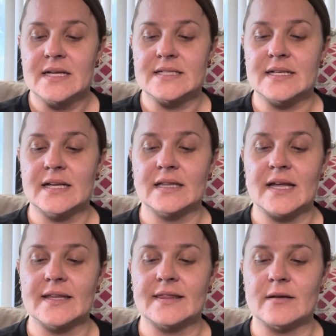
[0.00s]
didn't
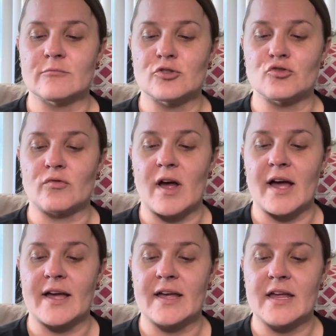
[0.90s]
let them
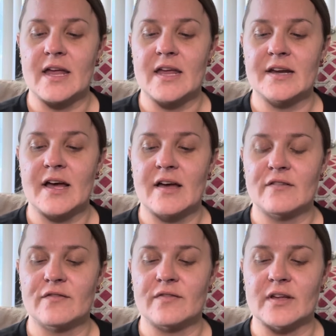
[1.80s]
dry
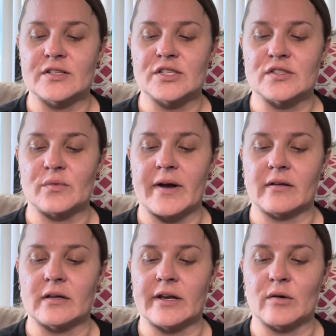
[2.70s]
enough. It's just
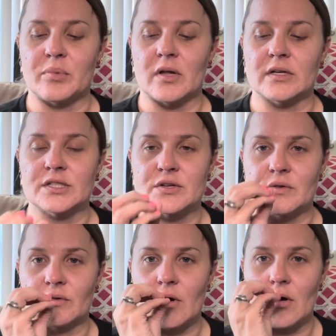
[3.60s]
regular nail polish, so
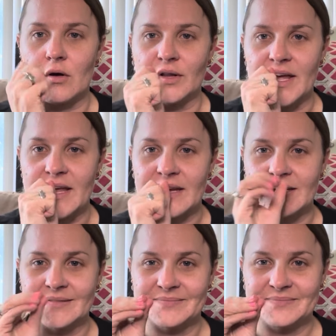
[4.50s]
they're all like,
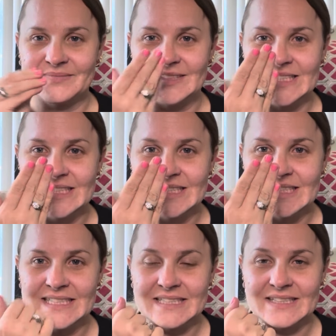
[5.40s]

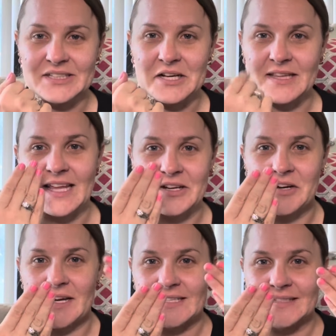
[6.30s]
they're not that
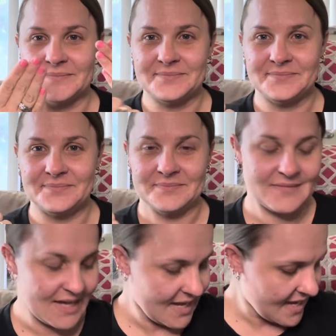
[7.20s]
great.
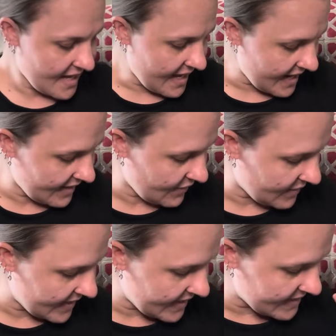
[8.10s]

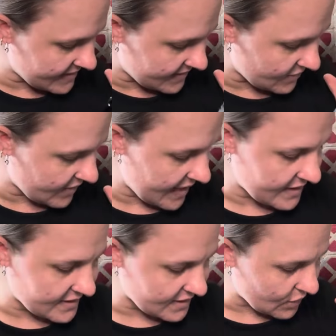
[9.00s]
Anyways, okay,
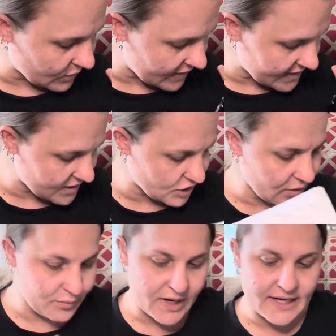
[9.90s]
so let's
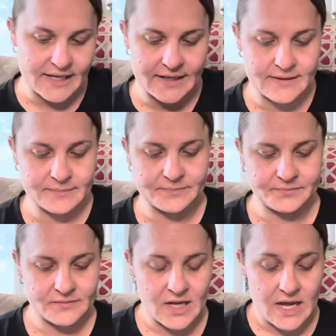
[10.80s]
jump right in.
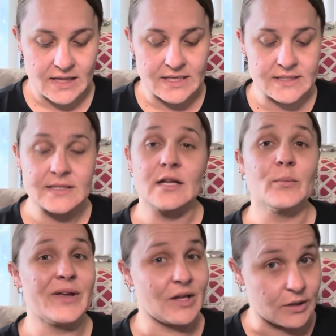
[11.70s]
This is gonna
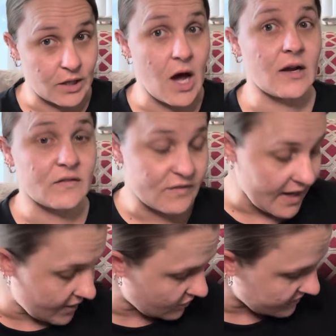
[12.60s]
be a lot of
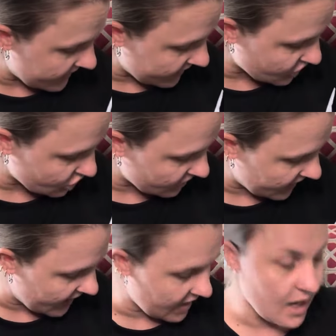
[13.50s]
nails,
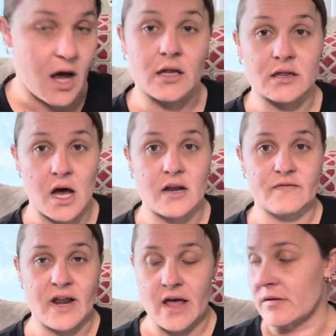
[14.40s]
actually. A lot of
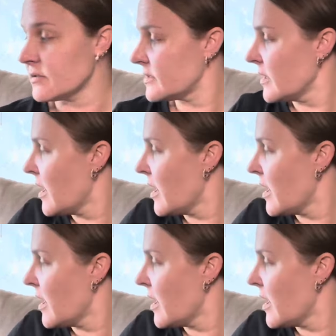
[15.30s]
nails.